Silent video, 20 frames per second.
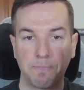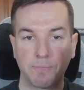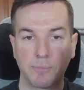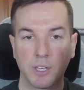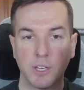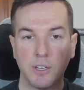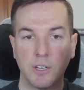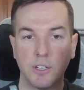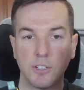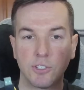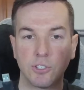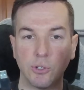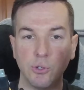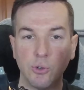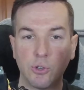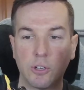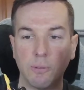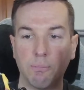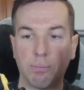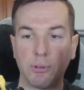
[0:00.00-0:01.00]
So you
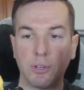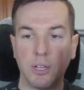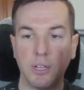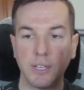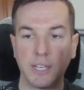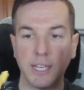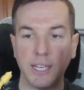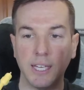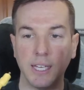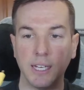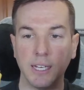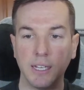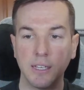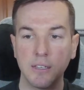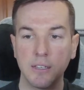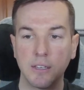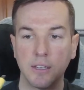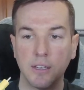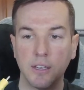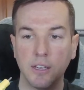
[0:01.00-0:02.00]
can plug in
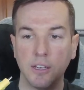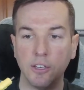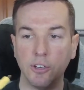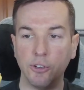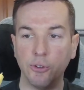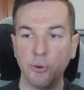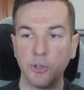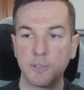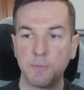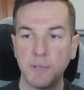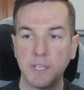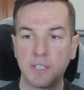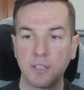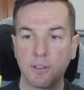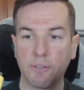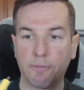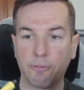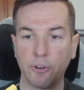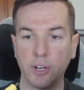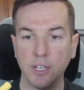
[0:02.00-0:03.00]
your USB to the
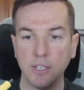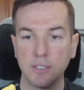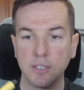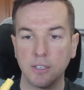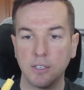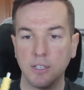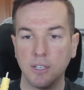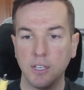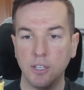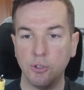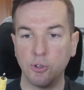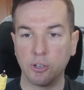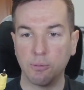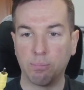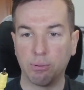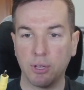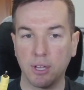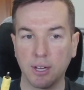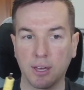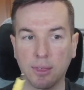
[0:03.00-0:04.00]
front, you can
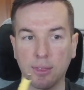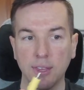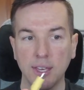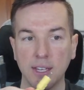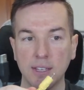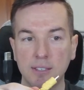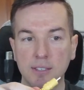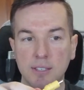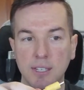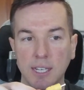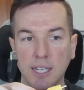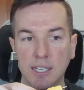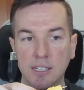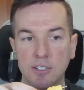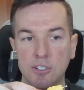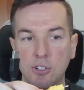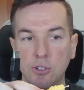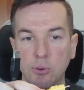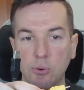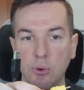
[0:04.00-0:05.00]
plug this
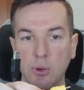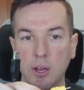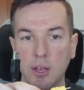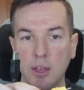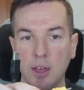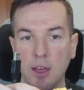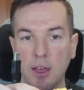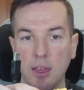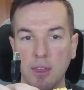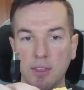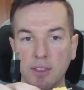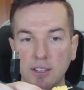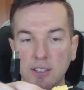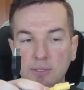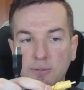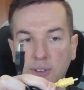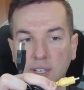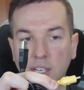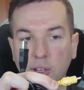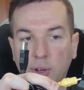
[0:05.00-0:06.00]
into this
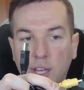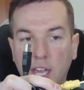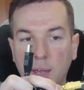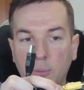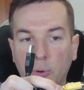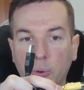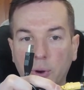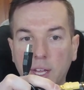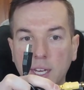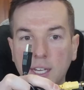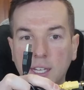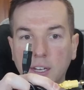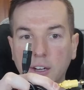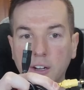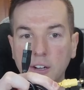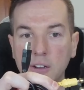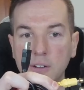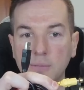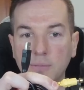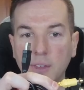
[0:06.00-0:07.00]
video cable right here,
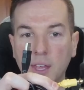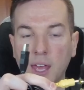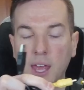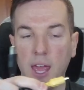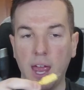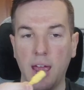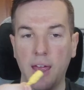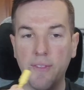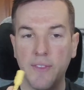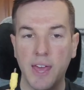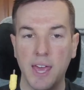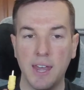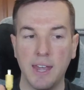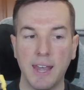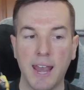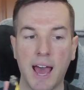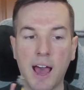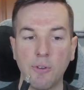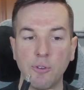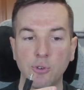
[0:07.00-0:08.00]
and then
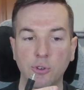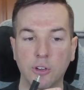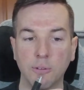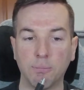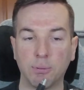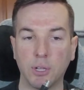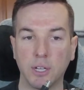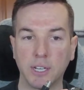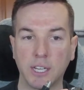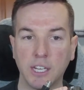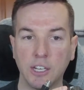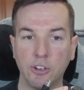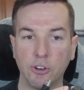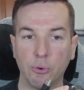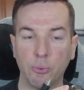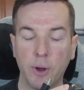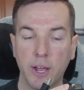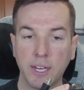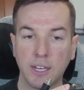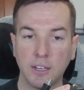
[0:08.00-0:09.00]
now you can plug in your
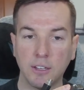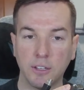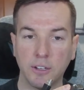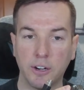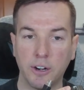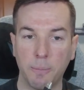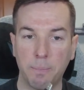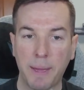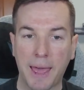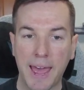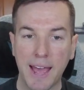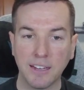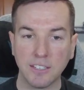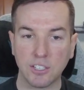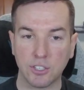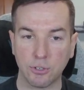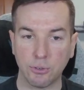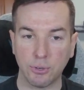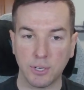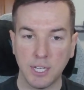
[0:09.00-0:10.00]
regular
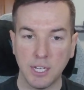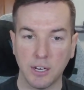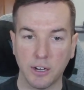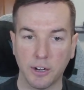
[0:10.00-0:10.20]
pass-through here.